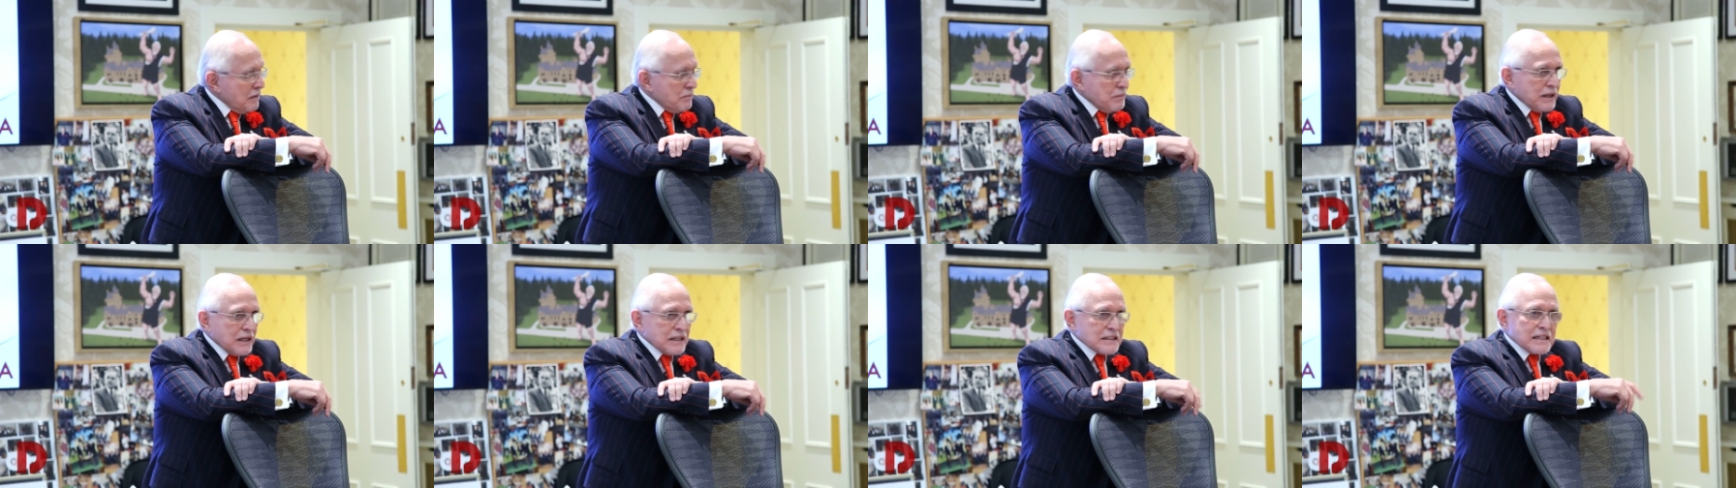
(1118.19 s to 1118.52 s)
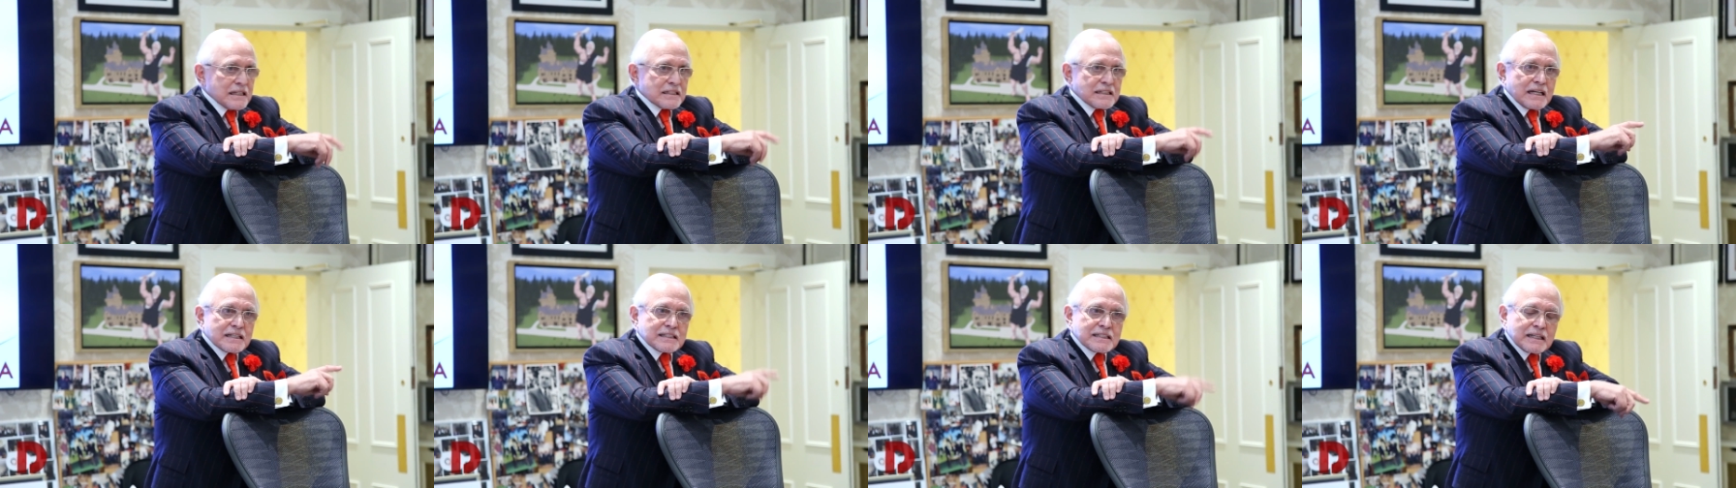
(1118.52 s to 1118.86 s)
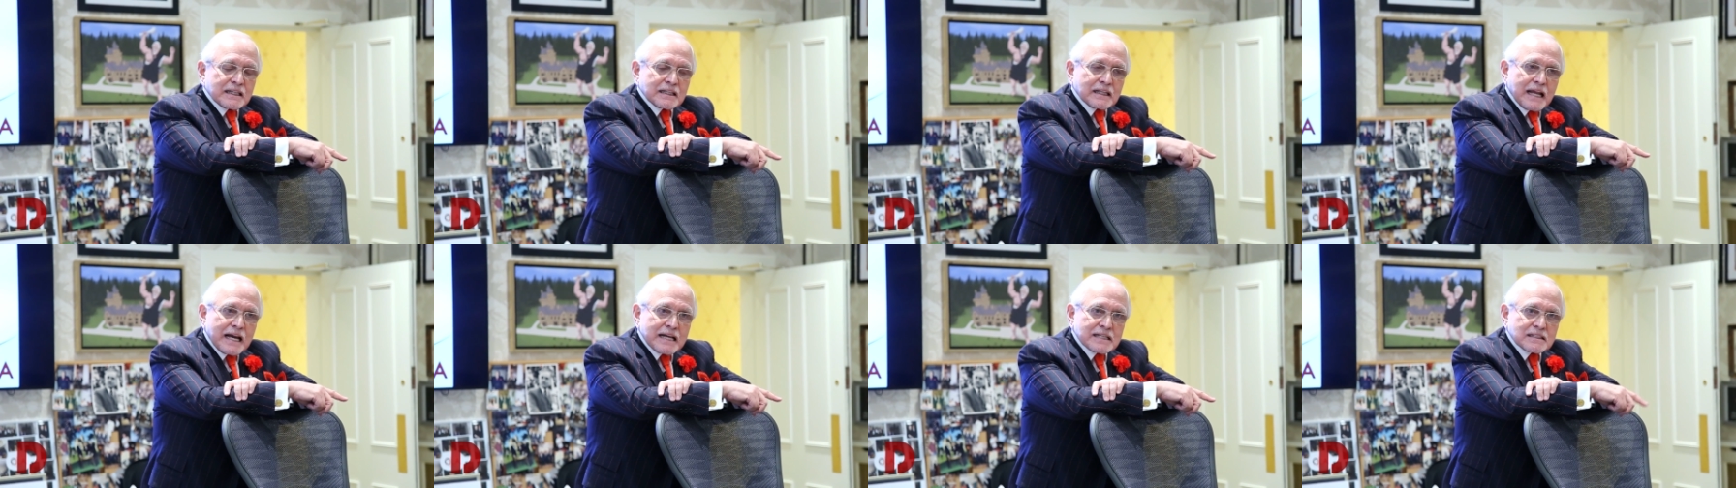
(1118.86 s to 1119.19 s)
Because as I
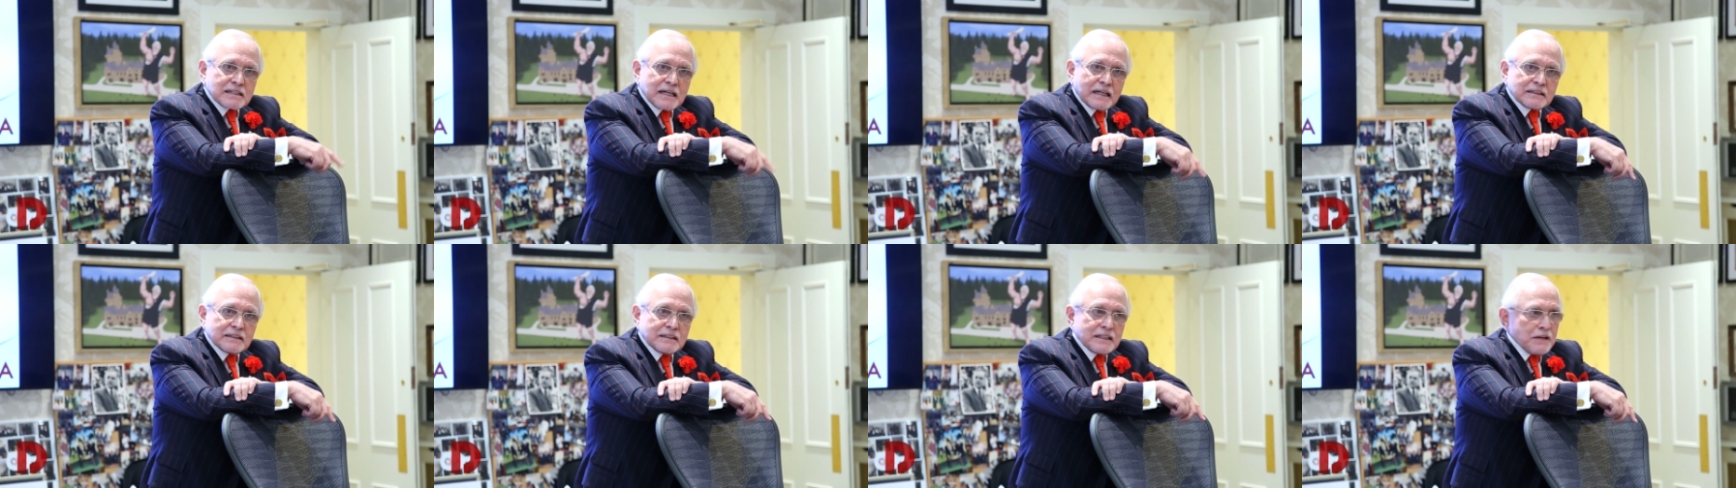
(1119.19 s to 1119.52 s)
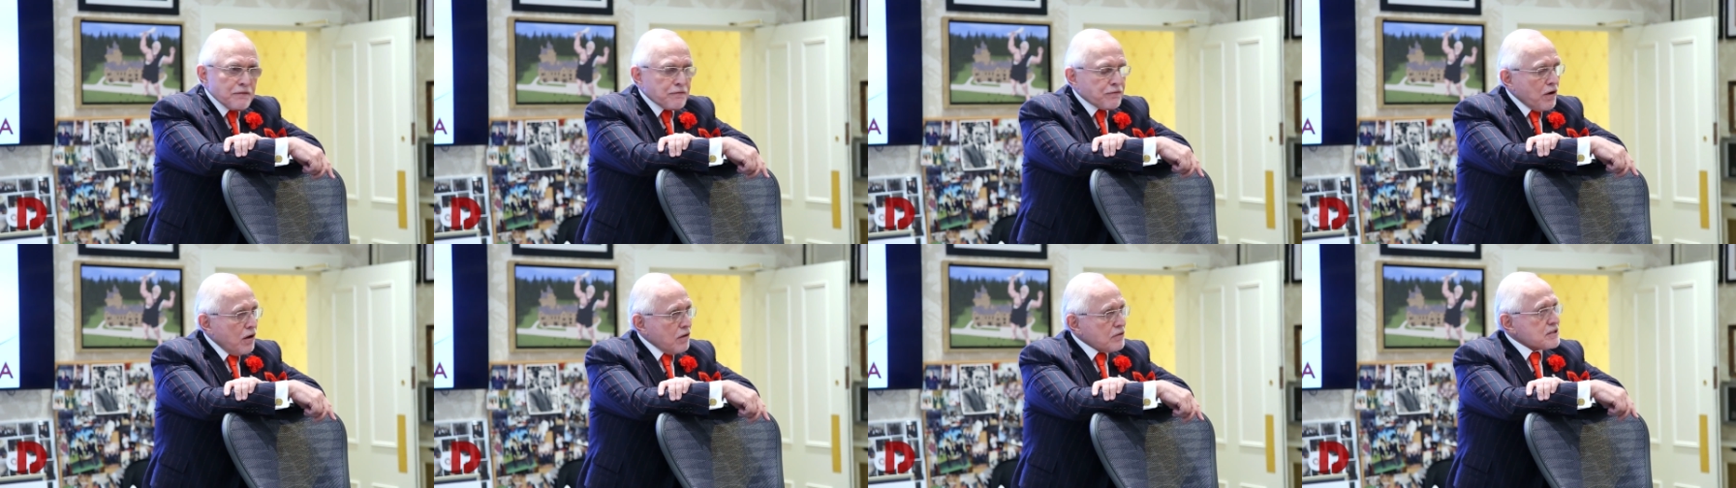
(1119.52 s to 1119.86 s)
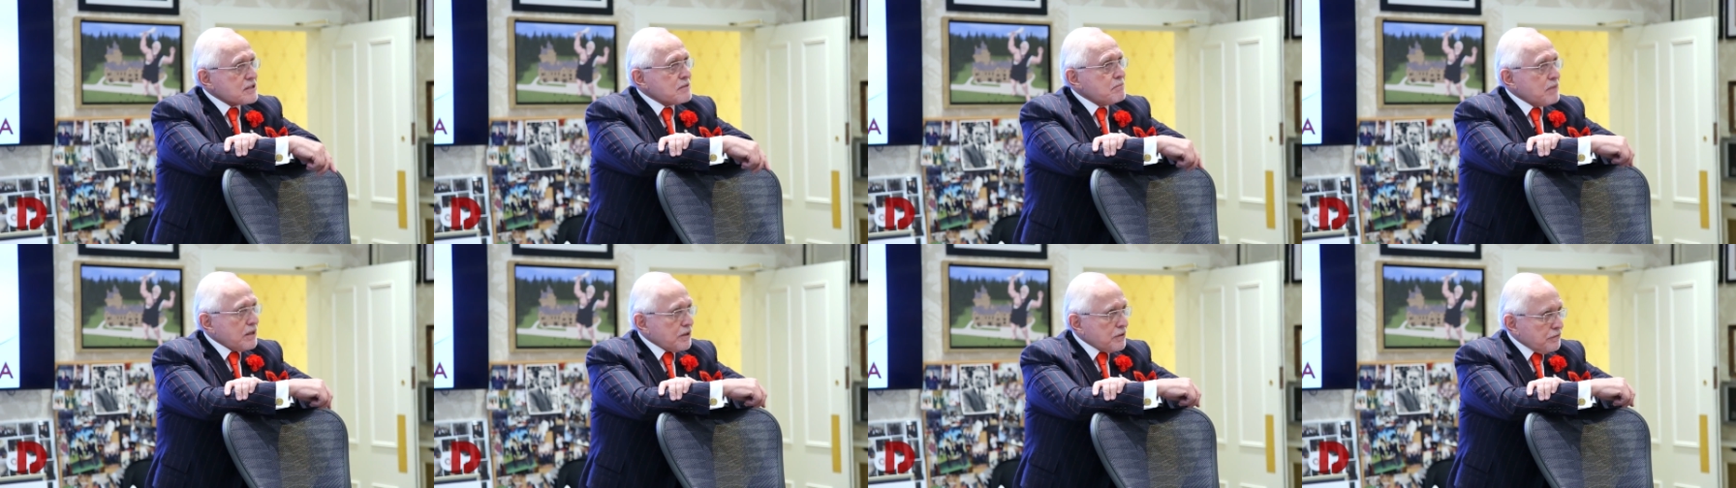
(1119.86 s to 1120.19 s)
said last night,
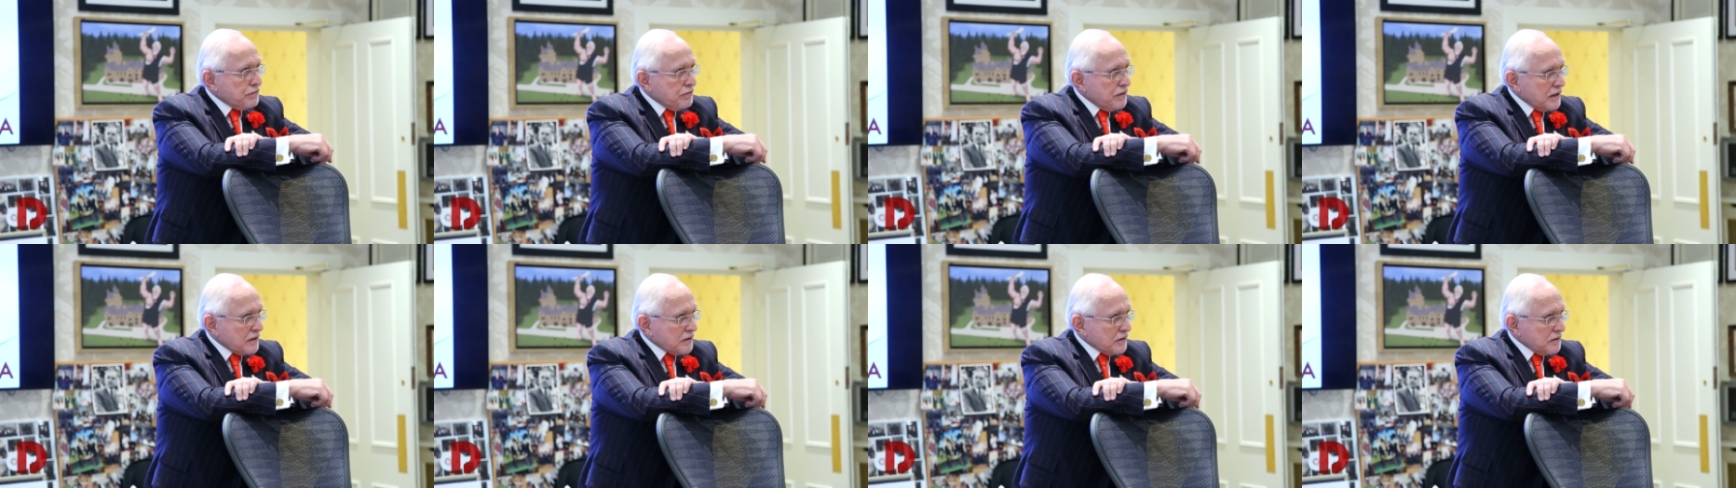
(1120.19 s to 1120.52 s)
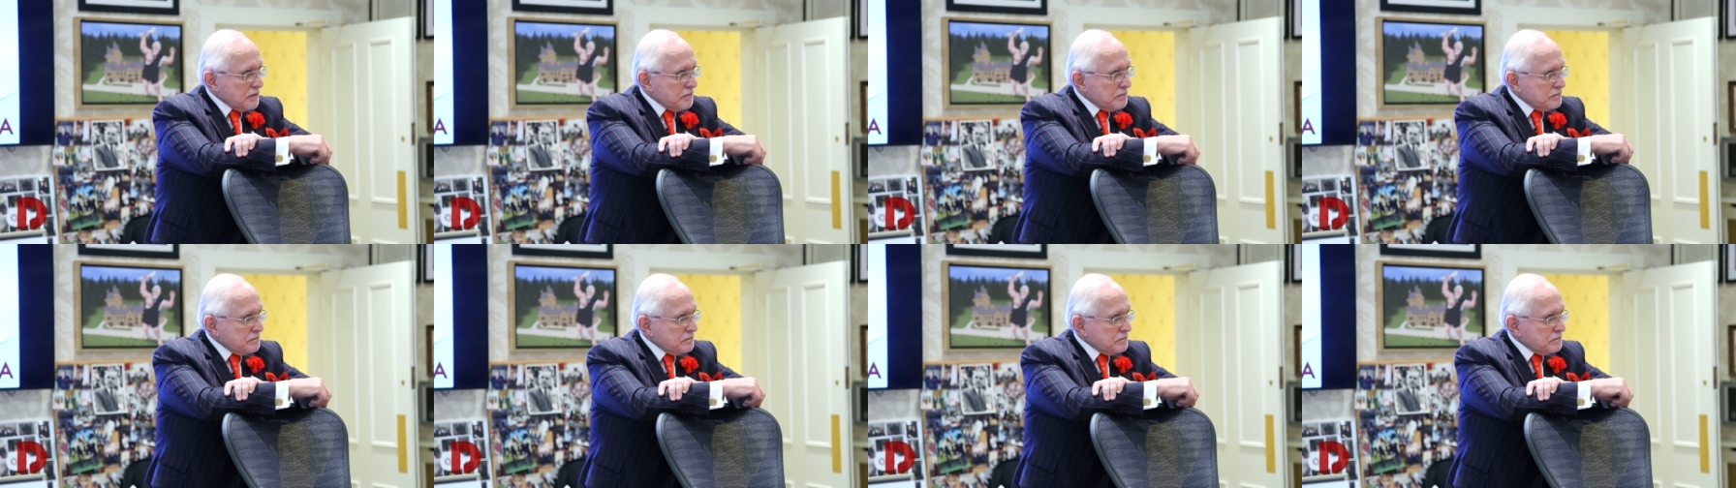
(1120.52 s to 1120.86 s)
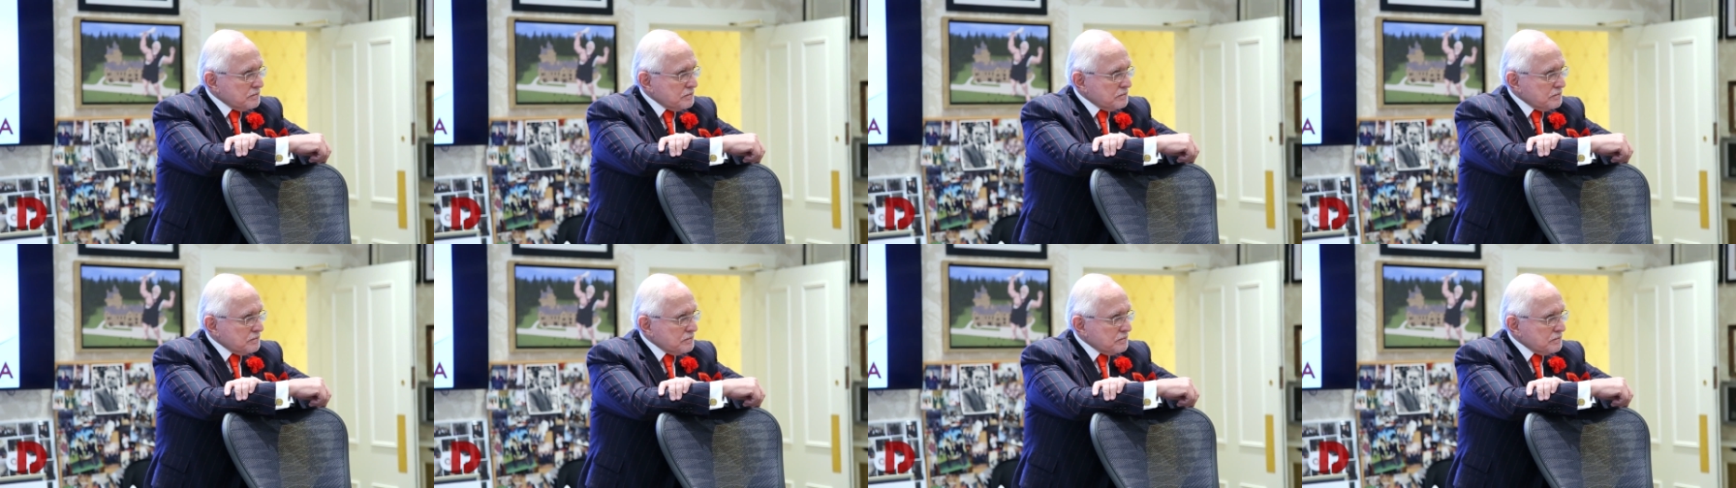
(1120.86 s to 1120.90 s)
default's a motherfucker.